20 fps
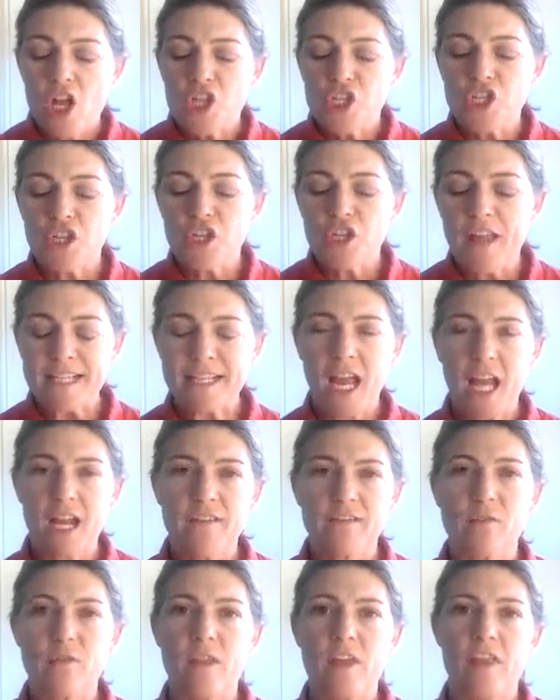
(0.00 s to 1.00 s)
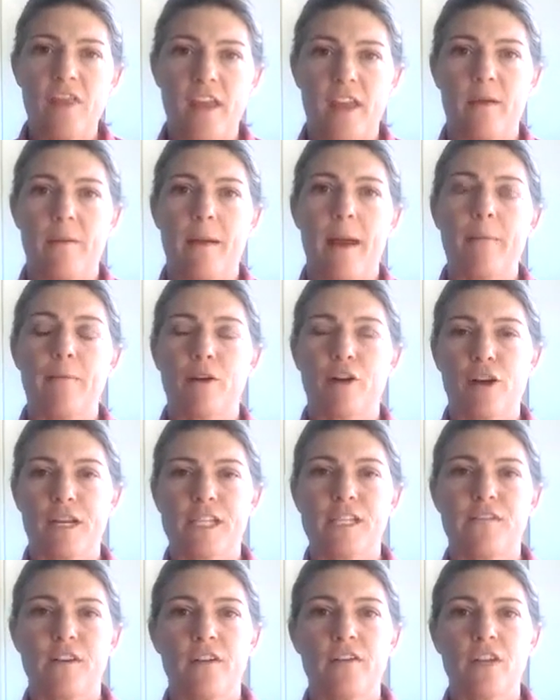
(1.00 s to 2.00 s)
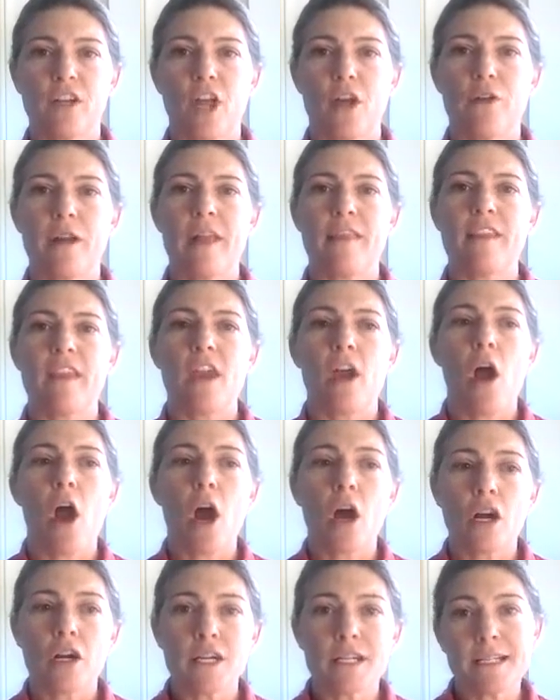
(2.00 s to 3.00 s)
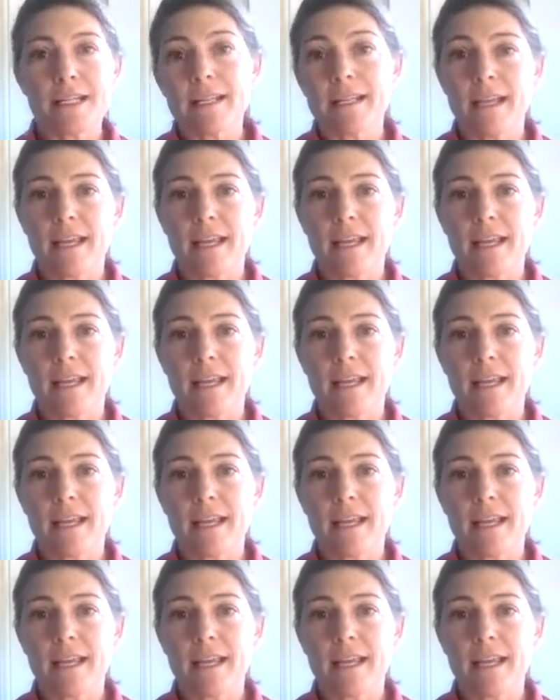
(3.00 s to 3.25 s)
So that's kind of the thing about progressive overload. And the art that